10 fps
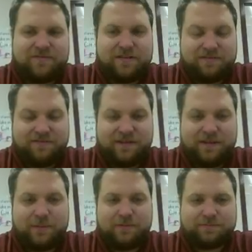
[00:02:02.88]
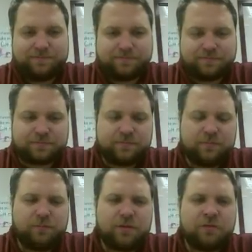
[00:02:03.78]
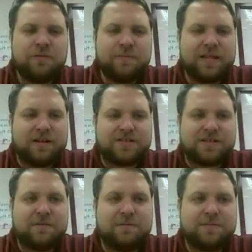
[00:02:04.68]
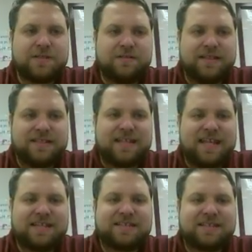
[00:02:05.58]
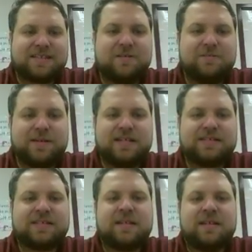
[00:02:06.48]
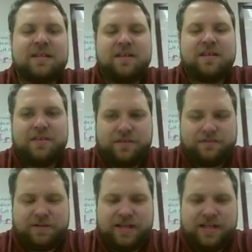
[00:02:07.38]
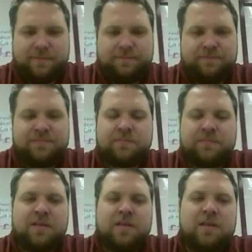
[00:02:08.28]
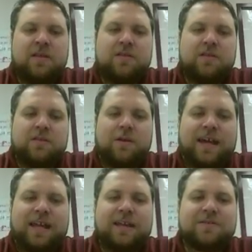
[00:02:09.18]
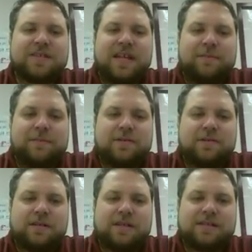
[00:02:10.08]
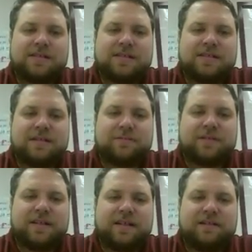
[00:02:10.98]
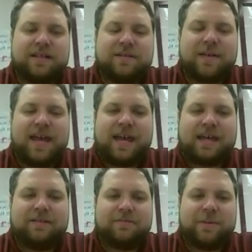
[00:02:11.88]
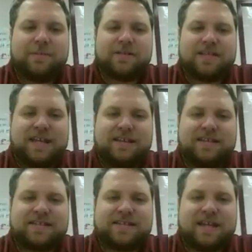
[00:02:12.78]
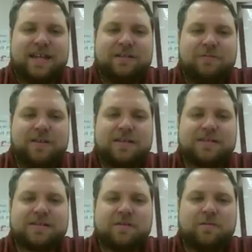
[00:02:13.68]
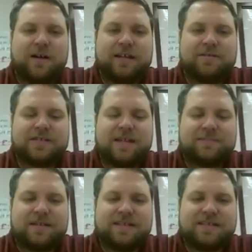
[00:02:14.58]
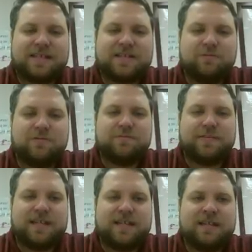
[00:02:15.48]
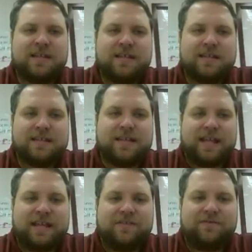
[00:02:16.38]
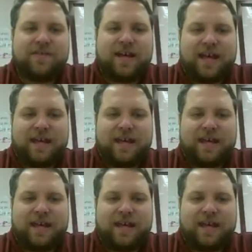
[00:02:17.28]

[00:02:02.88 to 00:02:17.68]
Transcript: front of the variable, will be our slope. So in this case, the slope is 3. The y-intercept is this number here at the back. And remember, take this sign with it. So the y-intercept in this case would be negative 5.